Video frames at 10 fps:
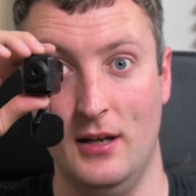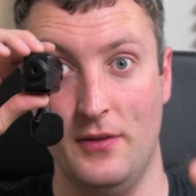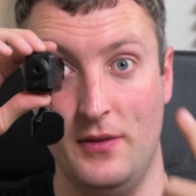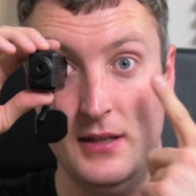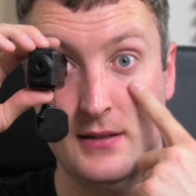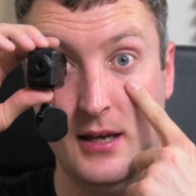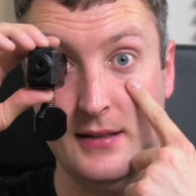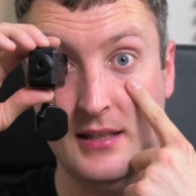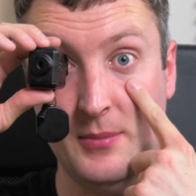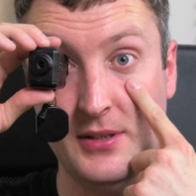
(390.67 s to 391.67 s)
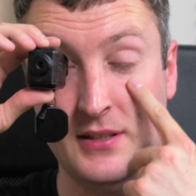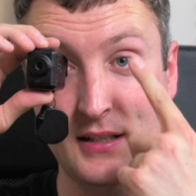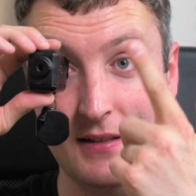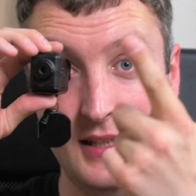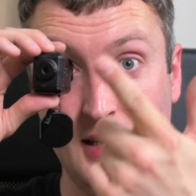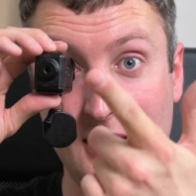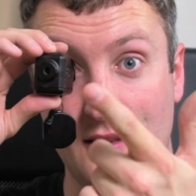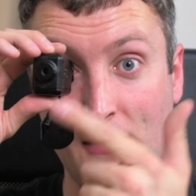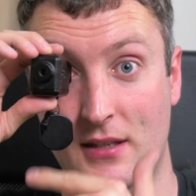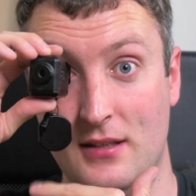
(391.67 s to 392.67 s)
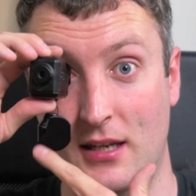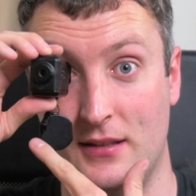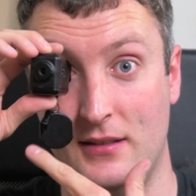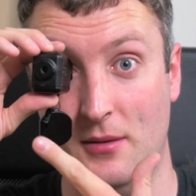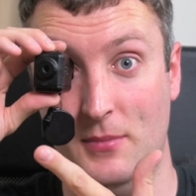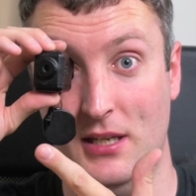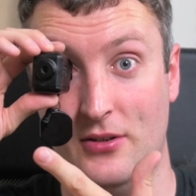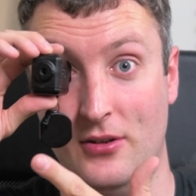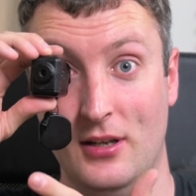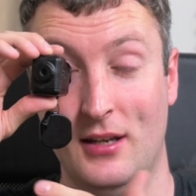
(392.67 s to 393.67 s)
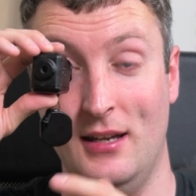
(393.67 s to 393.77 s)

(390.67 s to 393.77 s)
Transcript: This eye is able to see the scene, this eye can see the meter,